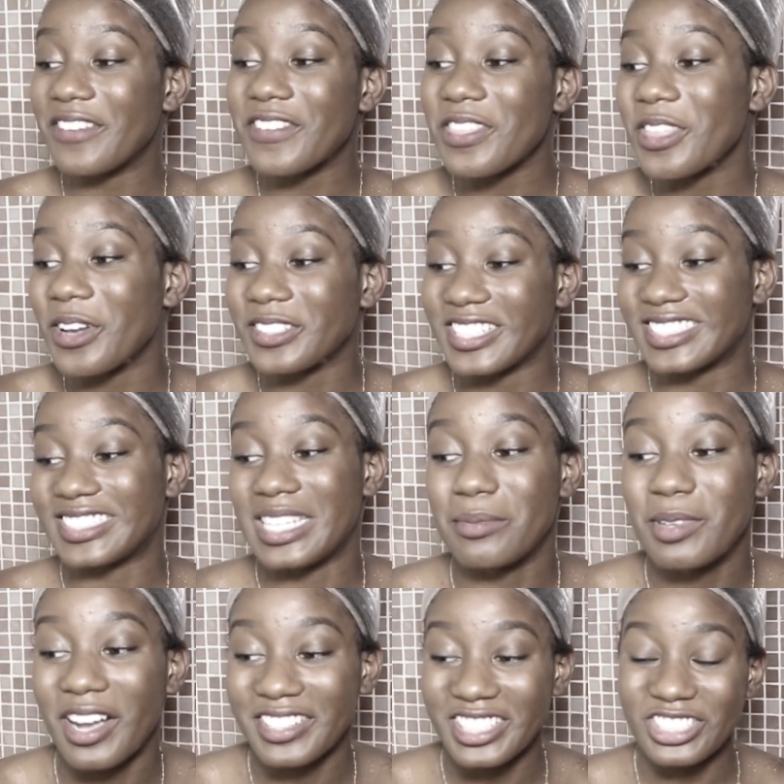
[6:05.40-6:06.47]
even though this
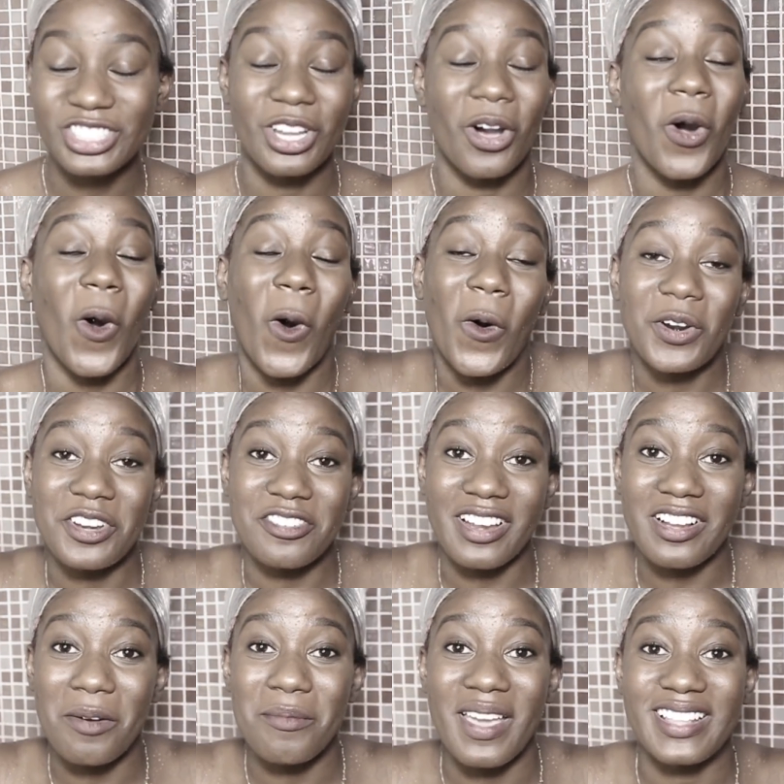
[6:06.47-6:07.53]
deep conditioner only
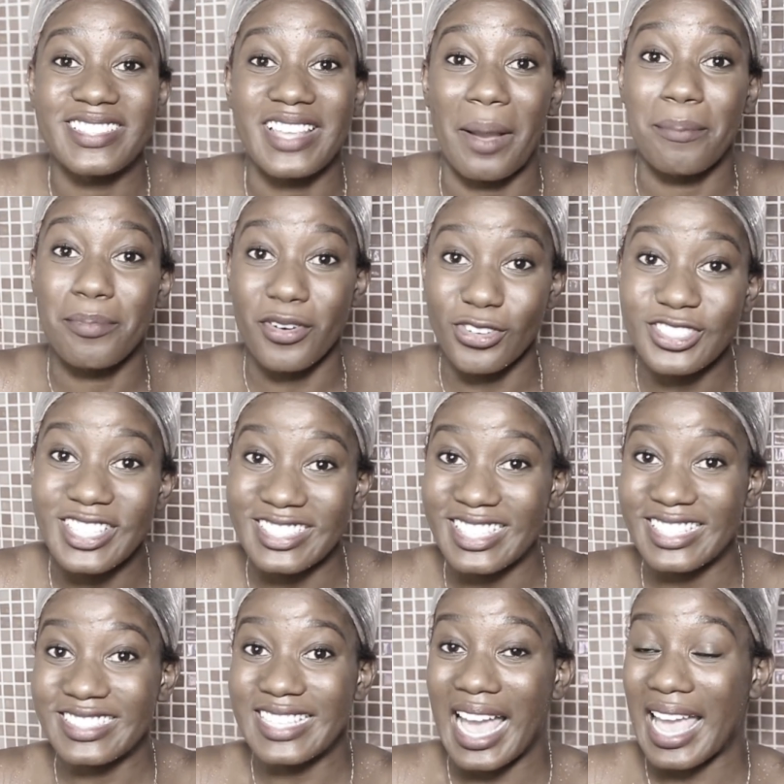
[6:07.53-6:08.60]
recommends a
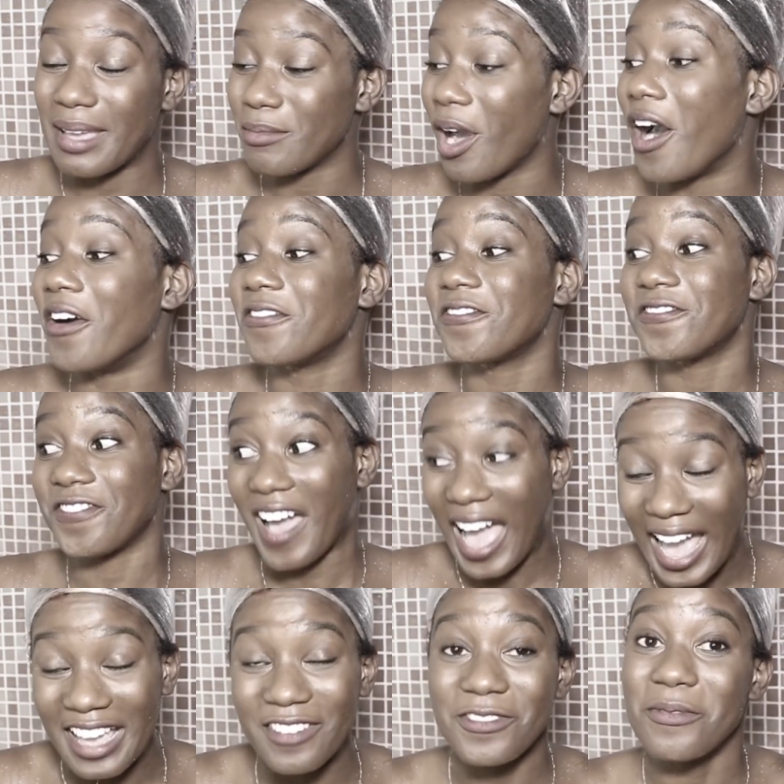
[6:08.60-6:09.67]
processing time of
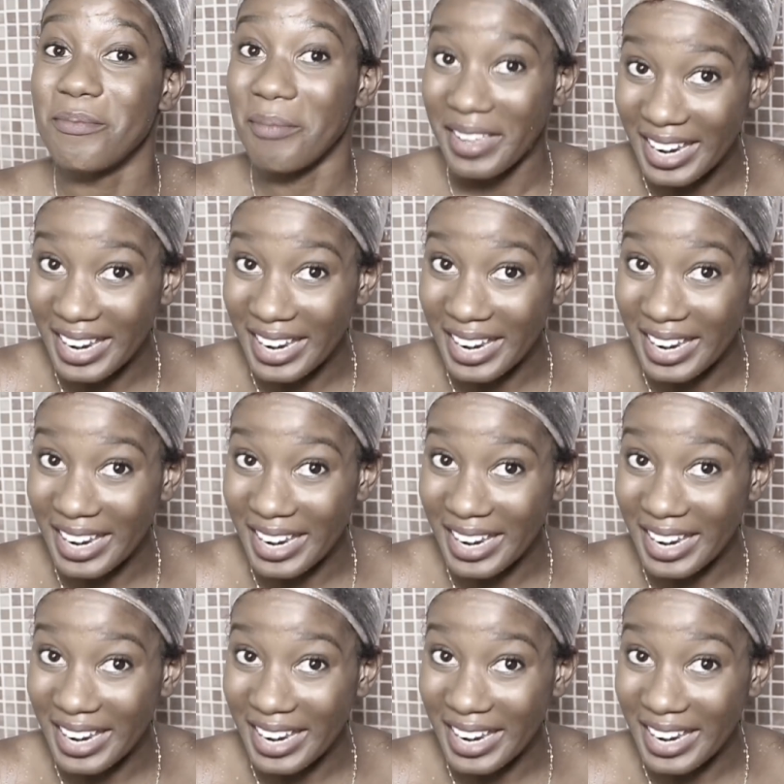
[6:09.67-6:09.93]
5